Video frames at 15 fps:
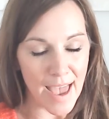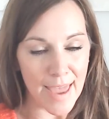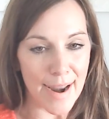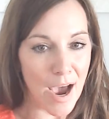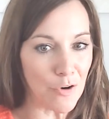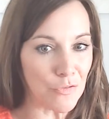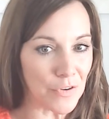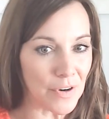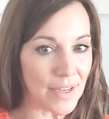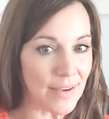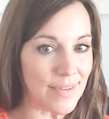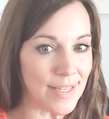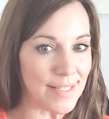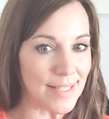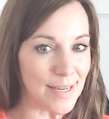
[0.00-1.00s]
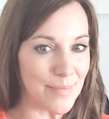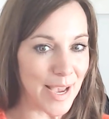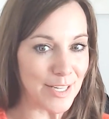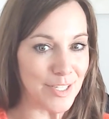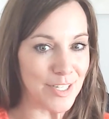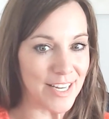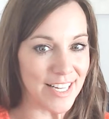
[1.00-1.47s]
and how forgiveness and
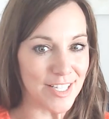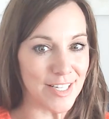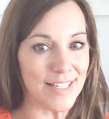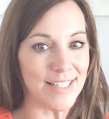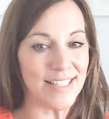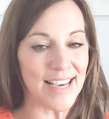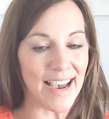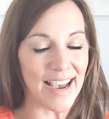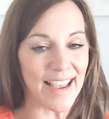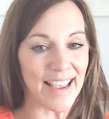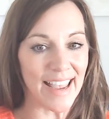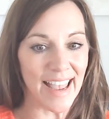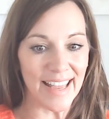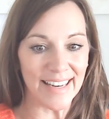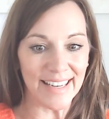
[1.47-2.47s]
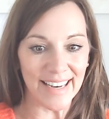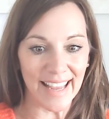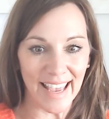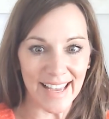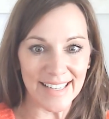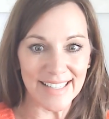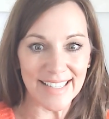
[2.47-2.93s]
imagination tie hand in
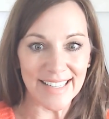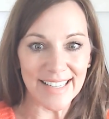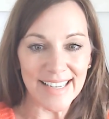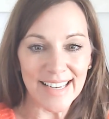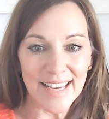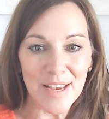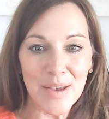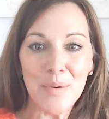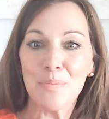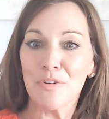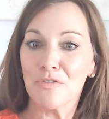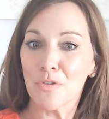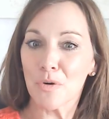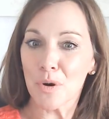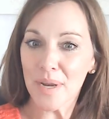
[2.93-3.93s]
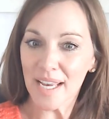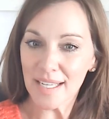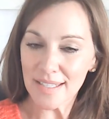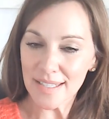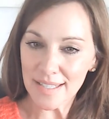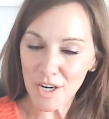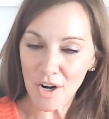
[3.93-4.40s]
hand. Before we
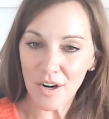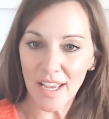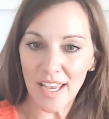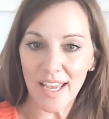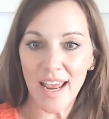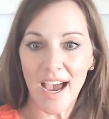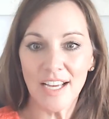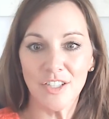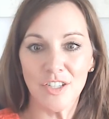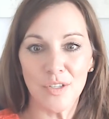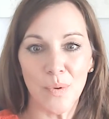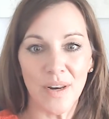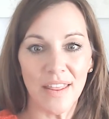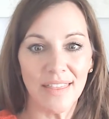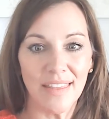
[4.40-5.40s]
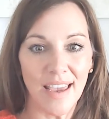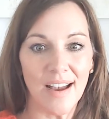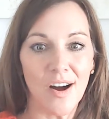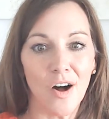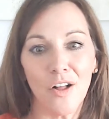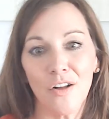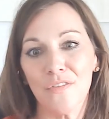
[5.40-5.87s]
get started, I just want to
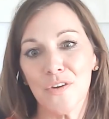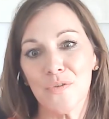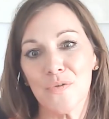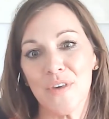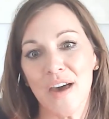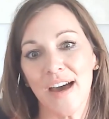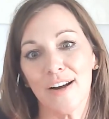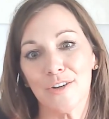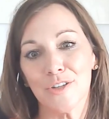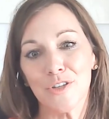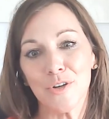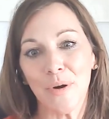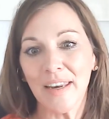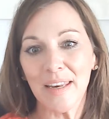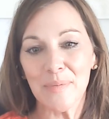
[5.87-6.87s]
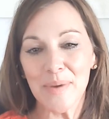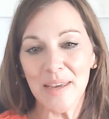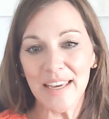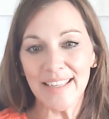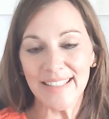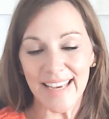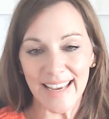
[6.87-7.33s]
thank all of you that are joining
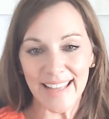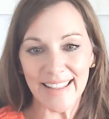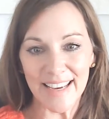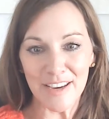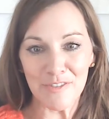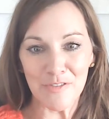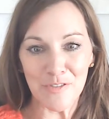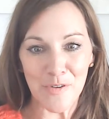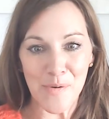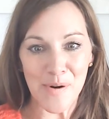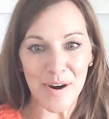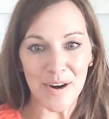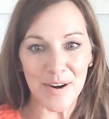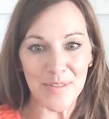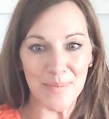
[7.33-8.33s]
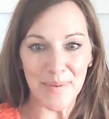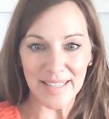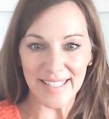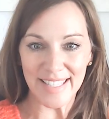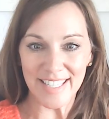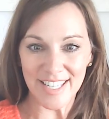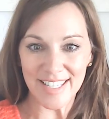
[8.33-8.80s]
me daily for the
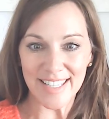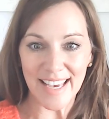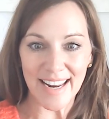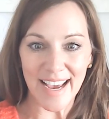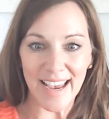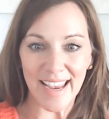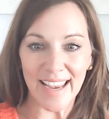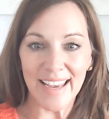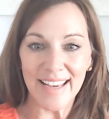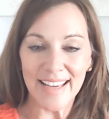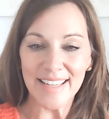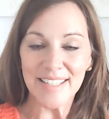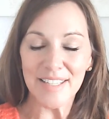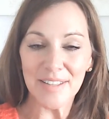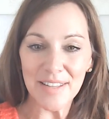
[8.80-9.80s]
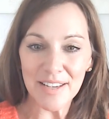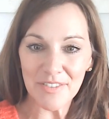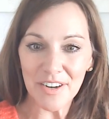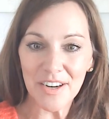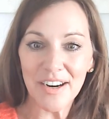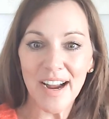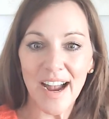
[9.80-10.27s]
messages that I
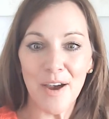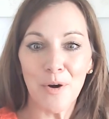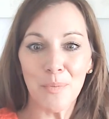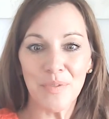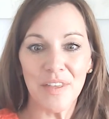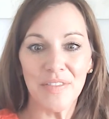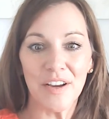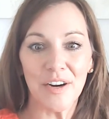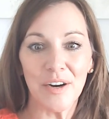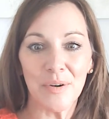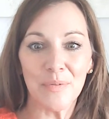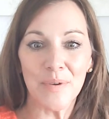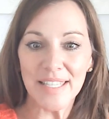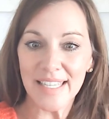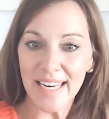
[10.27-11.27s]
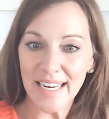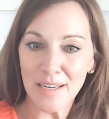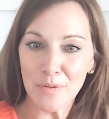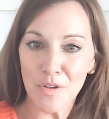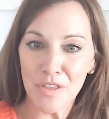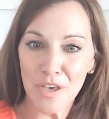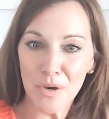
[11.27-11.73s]
deliver. I hope that they're
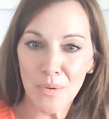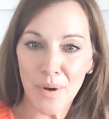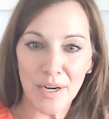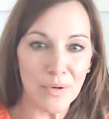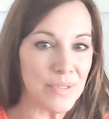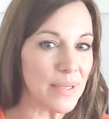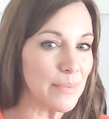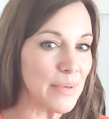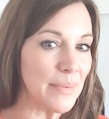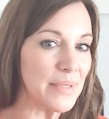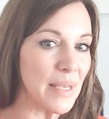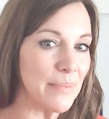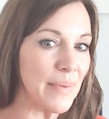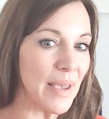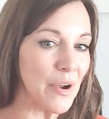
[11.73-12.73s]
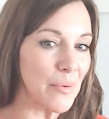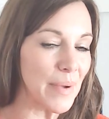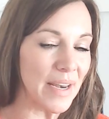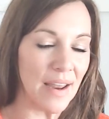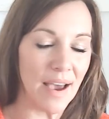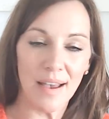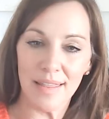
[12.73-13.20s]
resonating with you. I know sometimes they may or
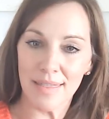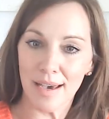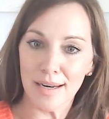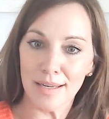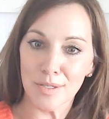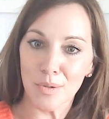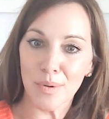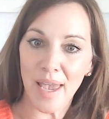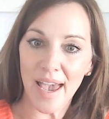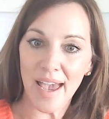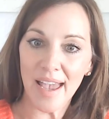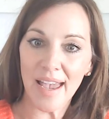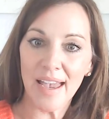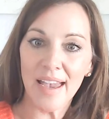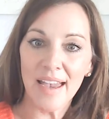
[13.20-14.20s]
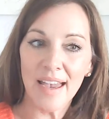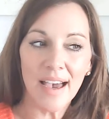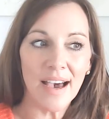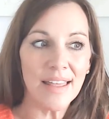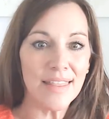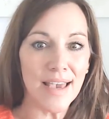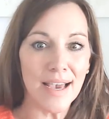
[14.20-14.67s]
may not, and that is okay.
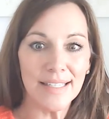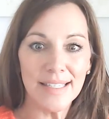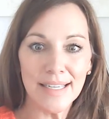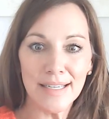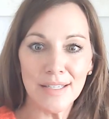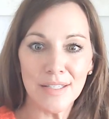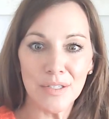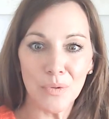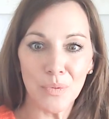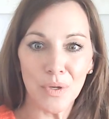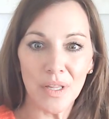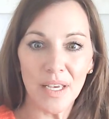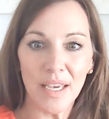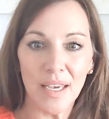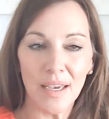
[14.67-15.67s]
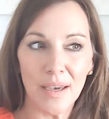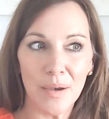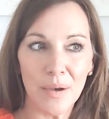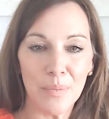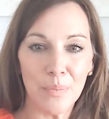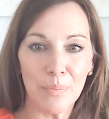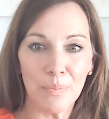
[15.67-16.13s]
The idea is to really
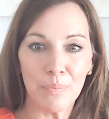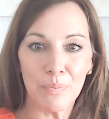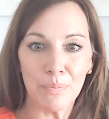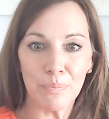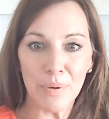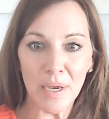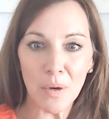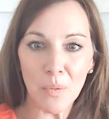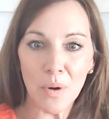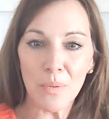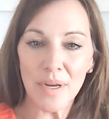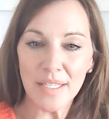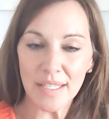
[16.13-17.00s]
pick what